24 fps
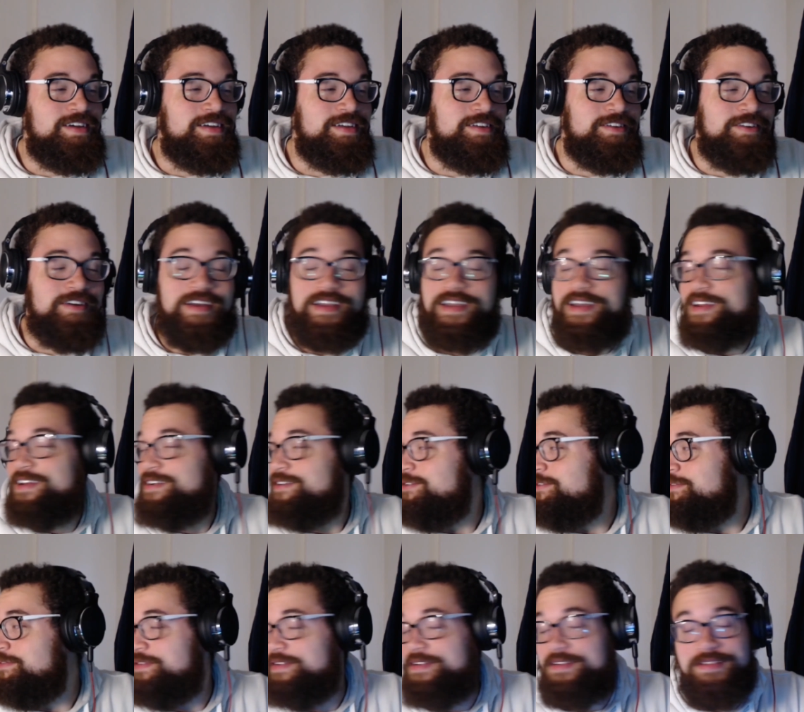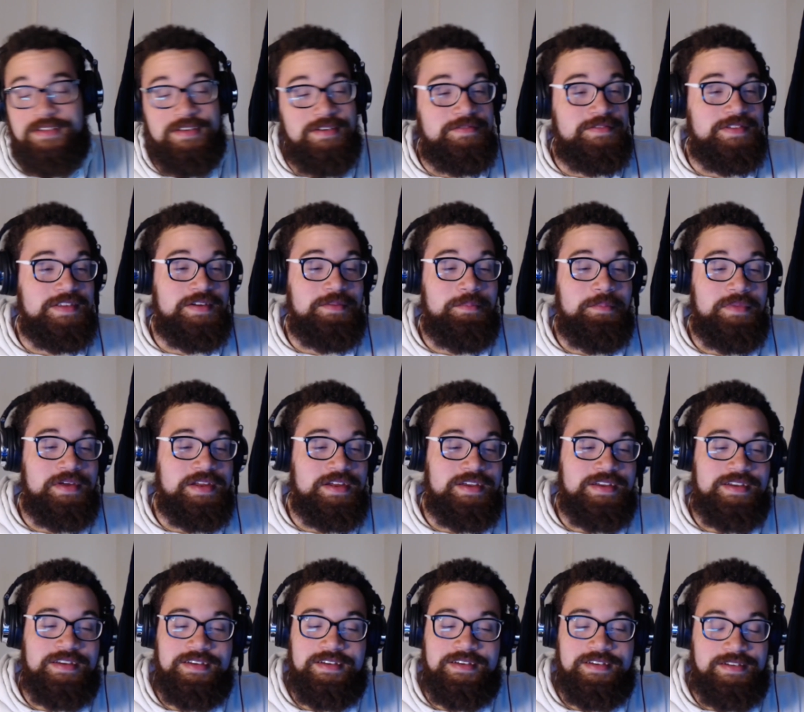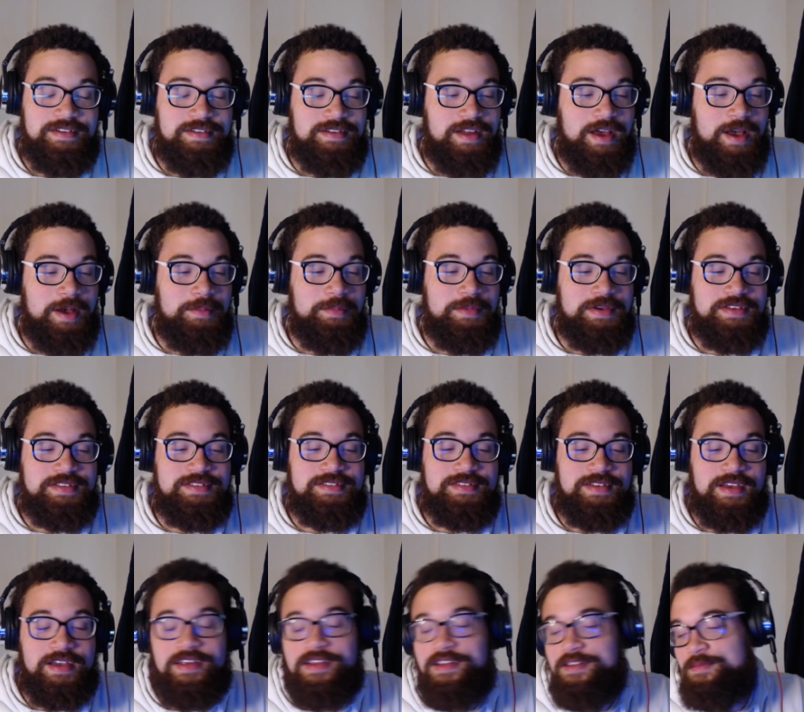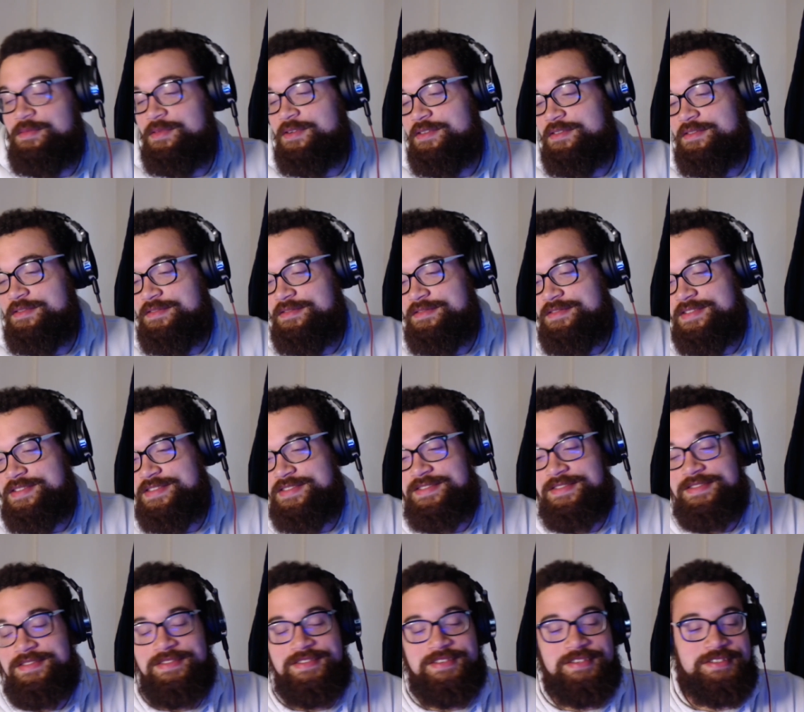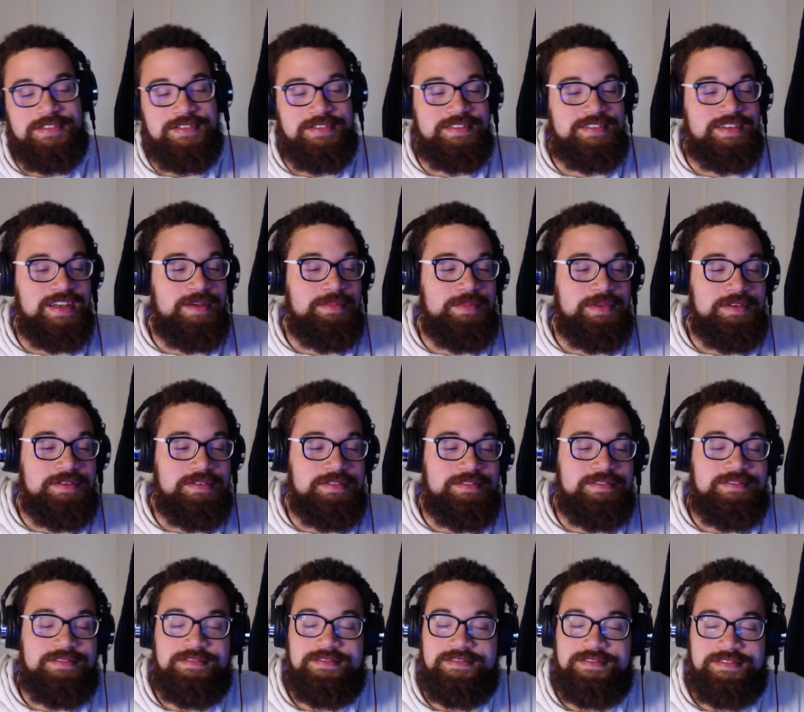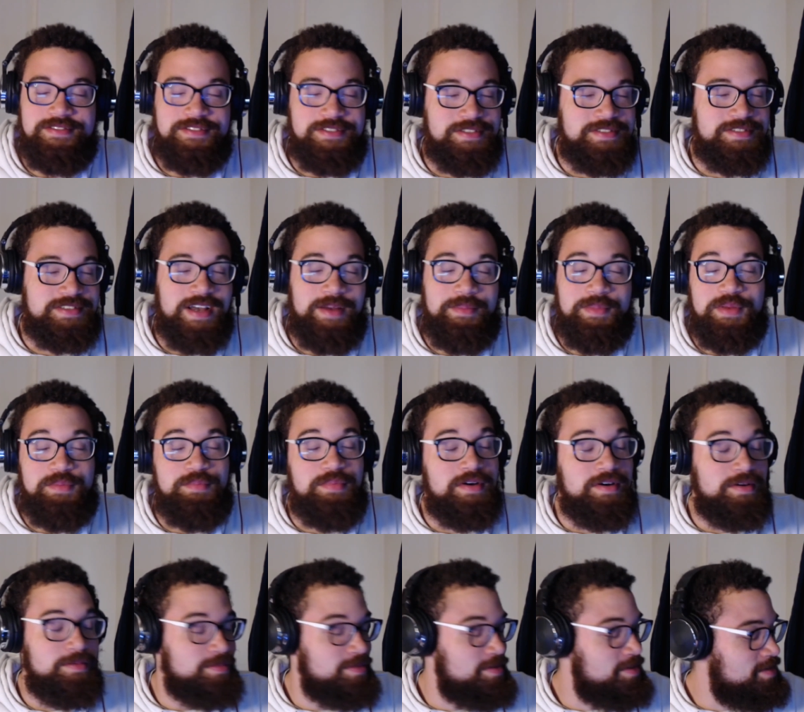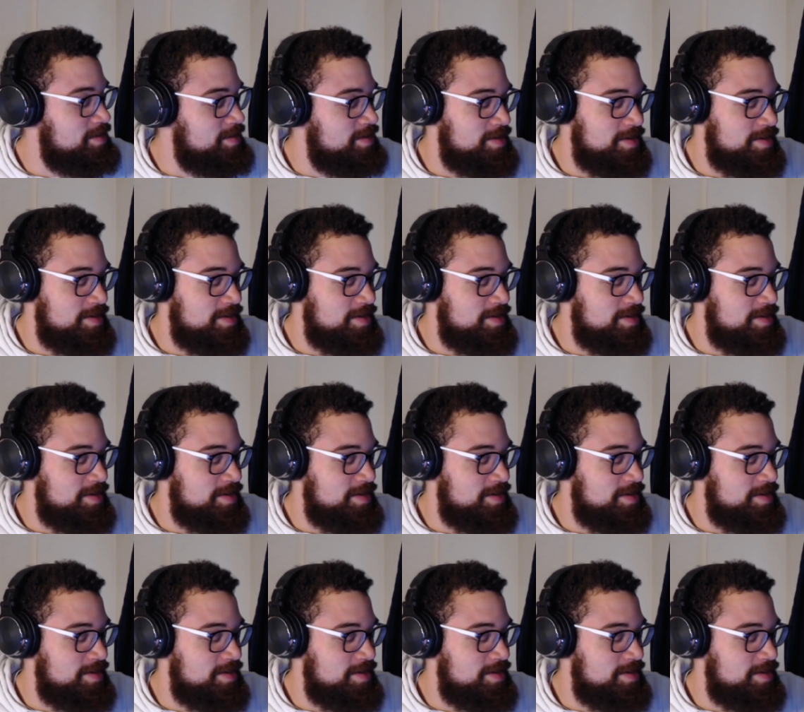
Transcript: You know, I gotta go over there and lift in a minute, and I'm excited, bro. This this shit's got me this shit's got me pumped.